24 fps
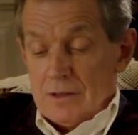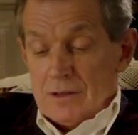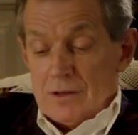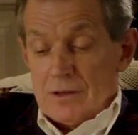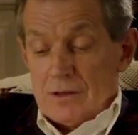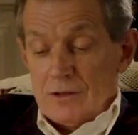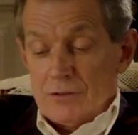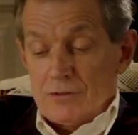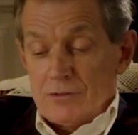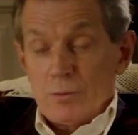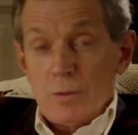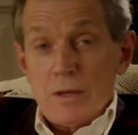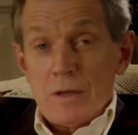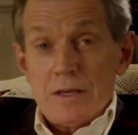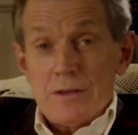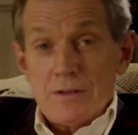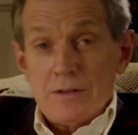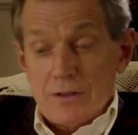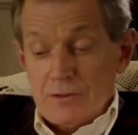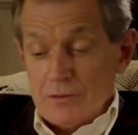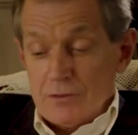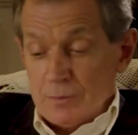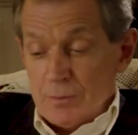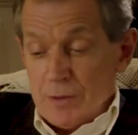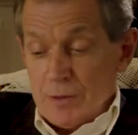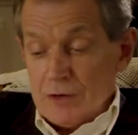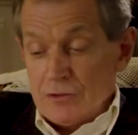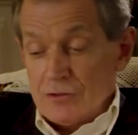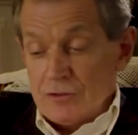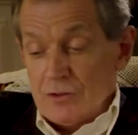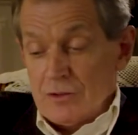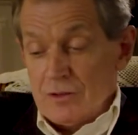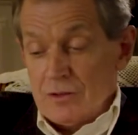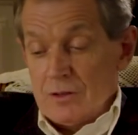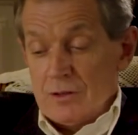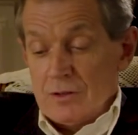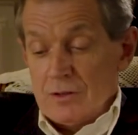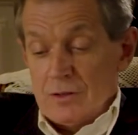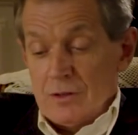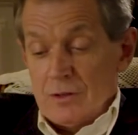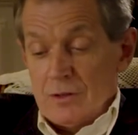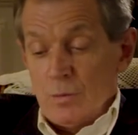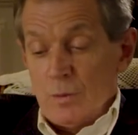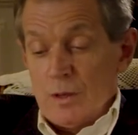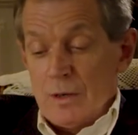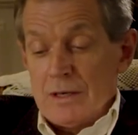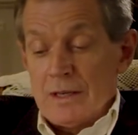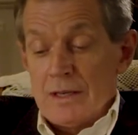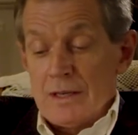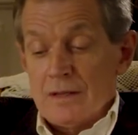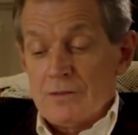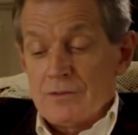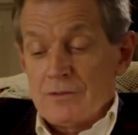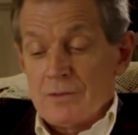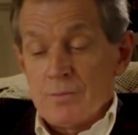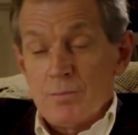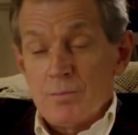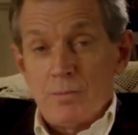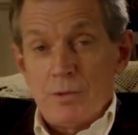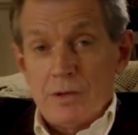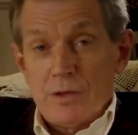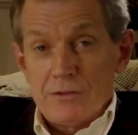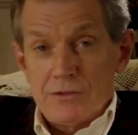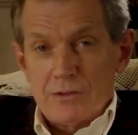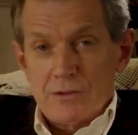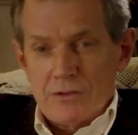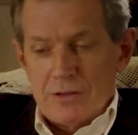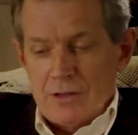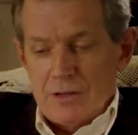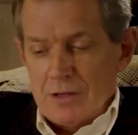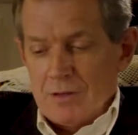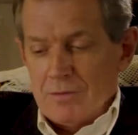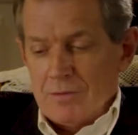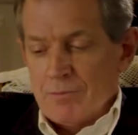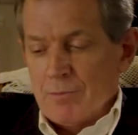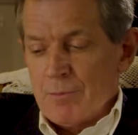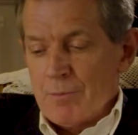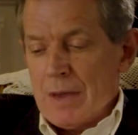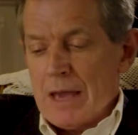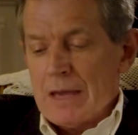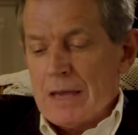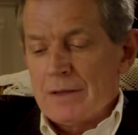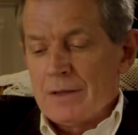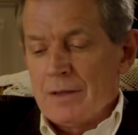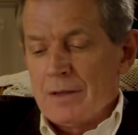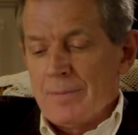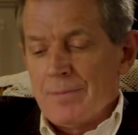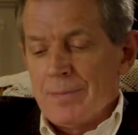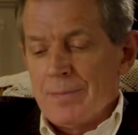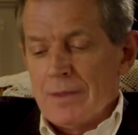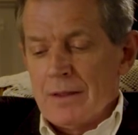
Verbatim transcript: her sweet expression, and her winning simplicity of manner,